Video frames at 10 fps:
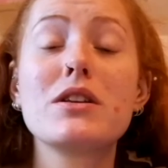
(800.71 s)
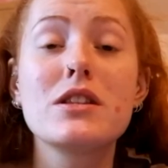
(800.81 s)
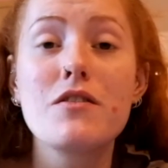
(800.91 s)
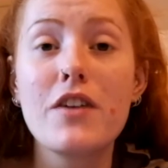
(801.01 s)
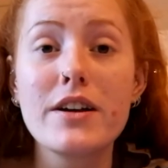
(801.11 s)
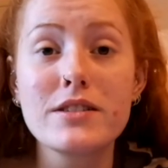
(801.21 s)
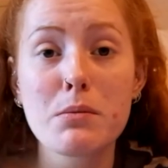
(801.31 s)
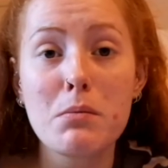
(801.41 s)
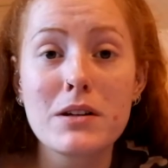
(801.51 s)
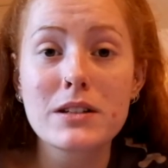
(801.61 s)
It's the first
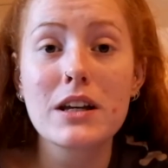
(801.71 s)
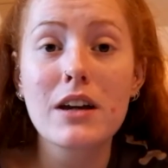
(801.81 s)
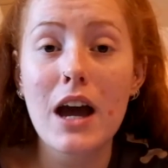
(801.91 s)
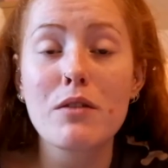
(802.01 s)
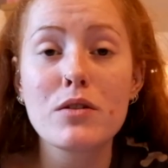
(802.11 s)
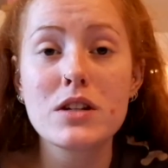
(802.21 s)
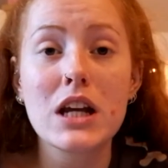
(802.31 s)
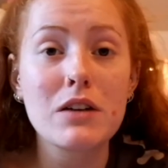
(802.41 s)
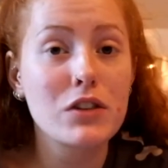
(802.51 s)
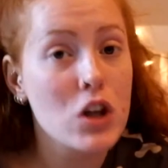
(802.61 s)
step in my skincare
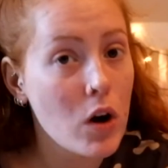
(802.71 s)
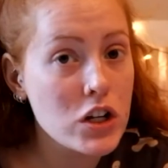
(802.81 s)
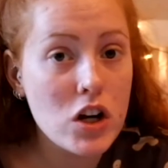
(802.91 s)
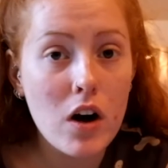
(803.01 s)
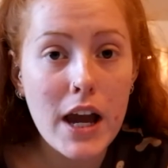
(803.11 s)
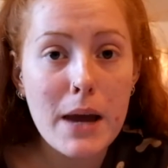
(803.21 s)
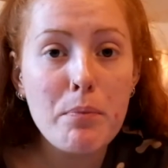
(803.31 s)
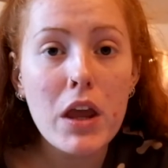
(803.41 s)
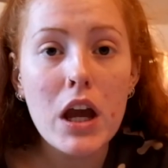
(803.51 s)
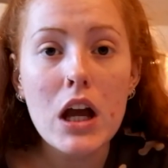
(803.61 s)
routine of night time.